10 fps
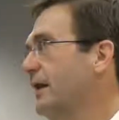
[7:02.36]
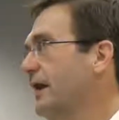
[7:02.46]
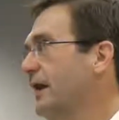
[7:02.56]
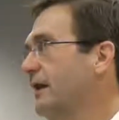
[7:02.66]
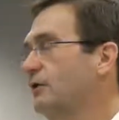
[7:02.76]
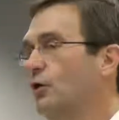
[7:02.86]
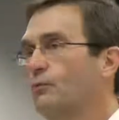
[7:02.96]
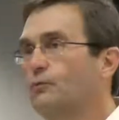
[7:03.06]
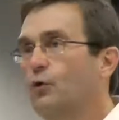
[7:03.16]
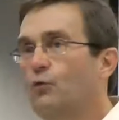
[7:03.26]
And
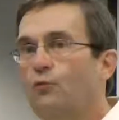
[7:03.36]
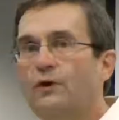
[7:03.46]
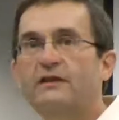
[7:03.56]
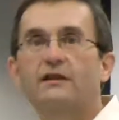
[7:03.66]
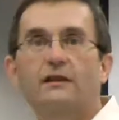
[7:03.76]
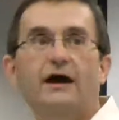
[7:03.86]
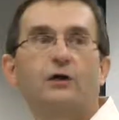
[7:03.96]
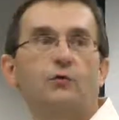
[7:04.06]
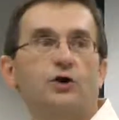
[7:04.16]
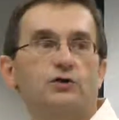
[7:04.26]
we did a lot
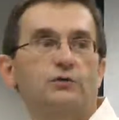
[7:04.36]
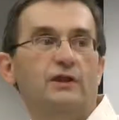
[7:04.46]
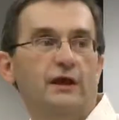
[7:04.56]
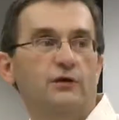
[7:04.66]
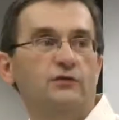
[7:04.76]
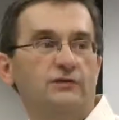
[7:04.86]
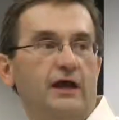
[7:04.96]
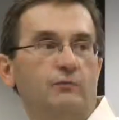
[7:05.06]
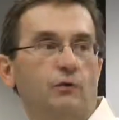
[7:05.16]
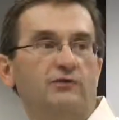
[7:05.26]
of work to really
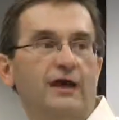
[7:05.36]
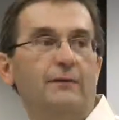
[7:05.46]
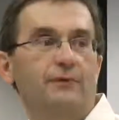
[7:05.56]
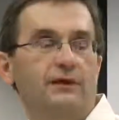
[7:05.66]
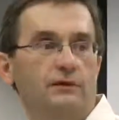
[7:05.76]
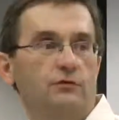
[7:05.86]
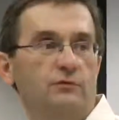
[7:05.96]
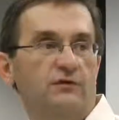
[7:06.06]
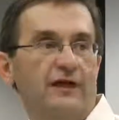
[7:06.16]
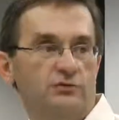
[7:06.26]
understand what was happening in
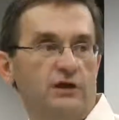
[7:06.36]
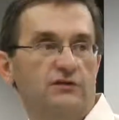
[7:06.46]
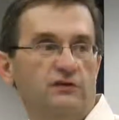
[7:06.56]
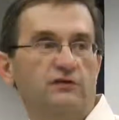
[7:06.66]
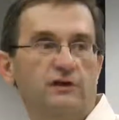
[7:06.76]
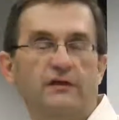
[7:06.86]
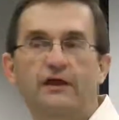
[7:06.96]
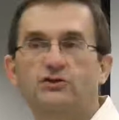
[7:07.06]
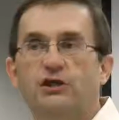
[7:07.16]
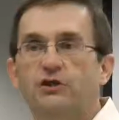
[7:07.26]
terms of that transition and
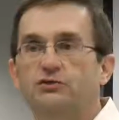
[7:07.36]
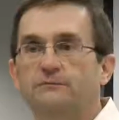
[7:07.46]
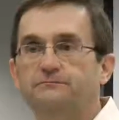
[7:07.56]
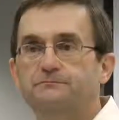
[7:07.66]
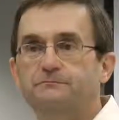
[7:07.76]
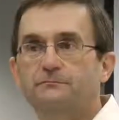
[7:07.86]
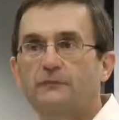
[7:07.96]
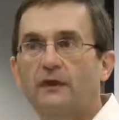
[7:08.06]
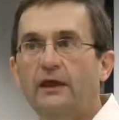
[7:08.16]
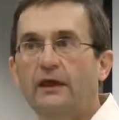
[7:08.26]
that change.
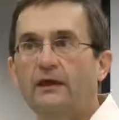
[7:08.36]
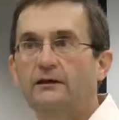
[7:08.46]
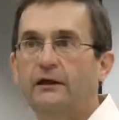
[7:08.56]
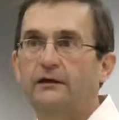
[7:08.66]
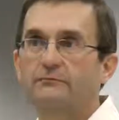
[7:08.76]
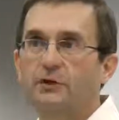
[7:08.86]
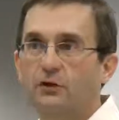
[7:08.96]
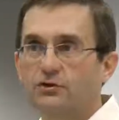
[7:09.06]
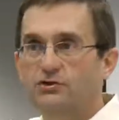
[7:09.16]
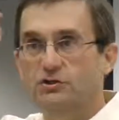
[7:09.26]
And
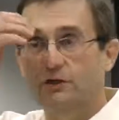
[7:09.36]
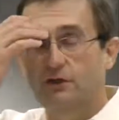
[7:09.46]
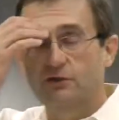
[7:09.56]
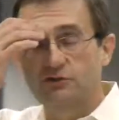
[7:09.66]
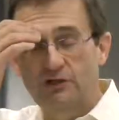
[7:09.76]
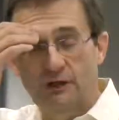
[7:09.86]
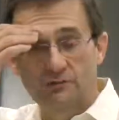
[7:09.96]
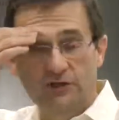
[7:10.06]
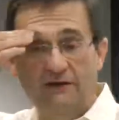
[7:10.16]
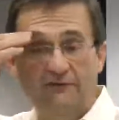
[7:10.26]
Jim,
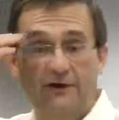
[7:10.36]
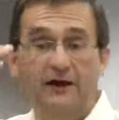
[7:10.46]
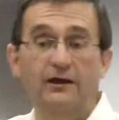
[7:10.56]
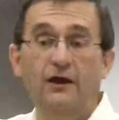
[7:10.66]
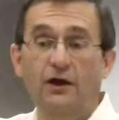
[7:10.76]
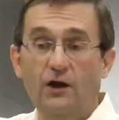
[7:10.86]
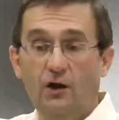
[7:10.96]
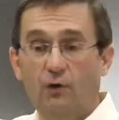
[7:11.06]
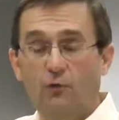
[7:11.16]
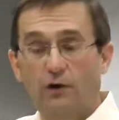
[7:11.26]
Jeff, and I
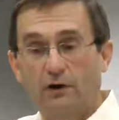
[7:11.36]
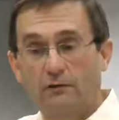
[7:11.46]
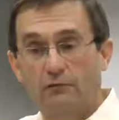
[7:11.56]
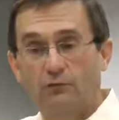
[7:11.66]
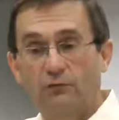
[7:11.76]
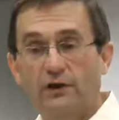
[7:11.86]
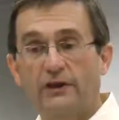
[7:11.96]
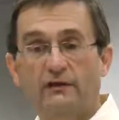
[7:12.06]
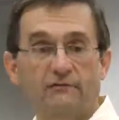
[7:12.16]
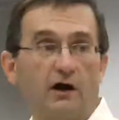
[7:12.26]
were
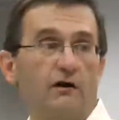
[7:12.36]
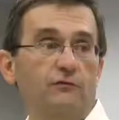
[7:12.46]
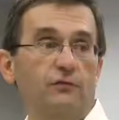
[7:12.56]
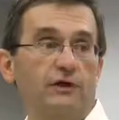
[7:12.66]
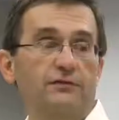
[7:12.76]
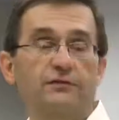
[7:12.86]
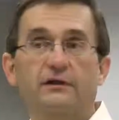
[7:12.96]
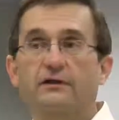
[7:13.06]
really involved with,